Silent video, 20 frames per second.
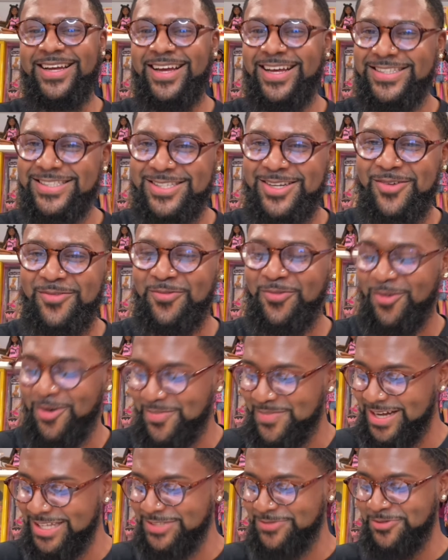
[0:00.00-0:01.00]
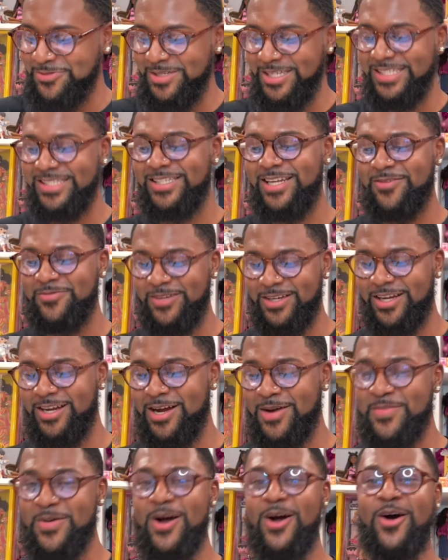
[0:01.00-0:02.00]
it took four months from this stuff to
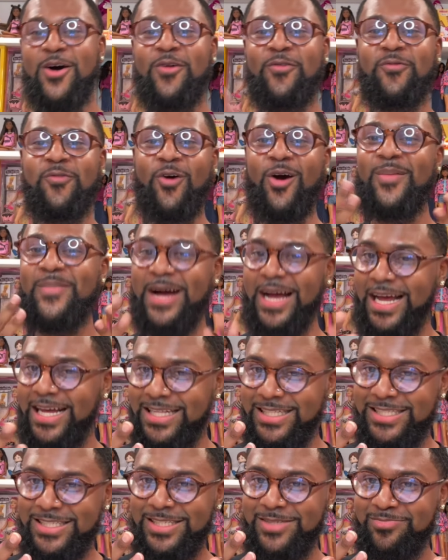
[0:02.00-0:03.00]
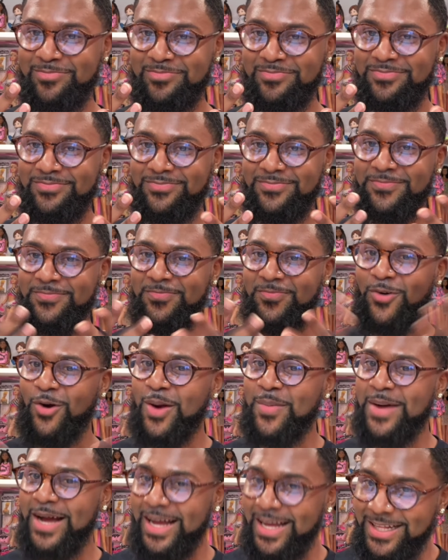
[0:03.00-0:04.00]
come. Four months. Four
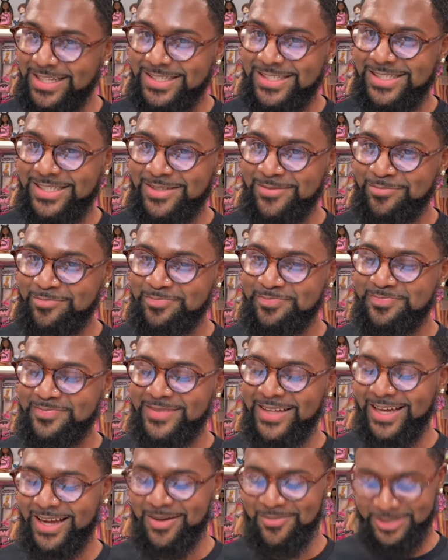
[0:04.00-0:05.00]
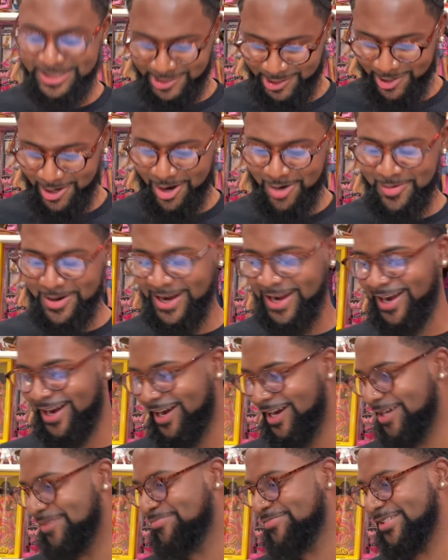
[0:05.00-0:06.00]
months. And I'm gonna show y'all what I
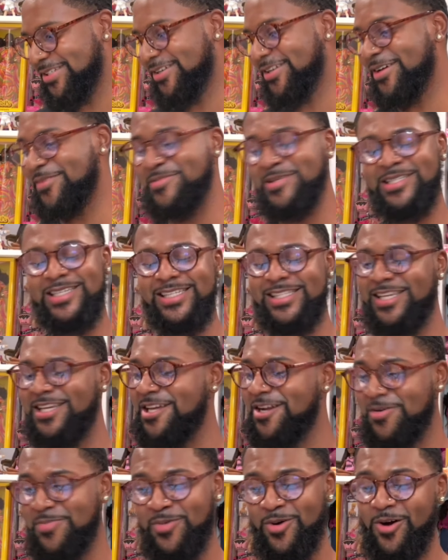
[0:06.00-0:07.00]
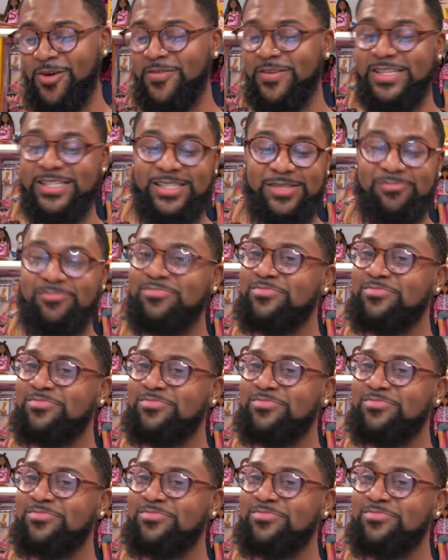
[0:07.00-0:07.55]
got. So let me just get up off his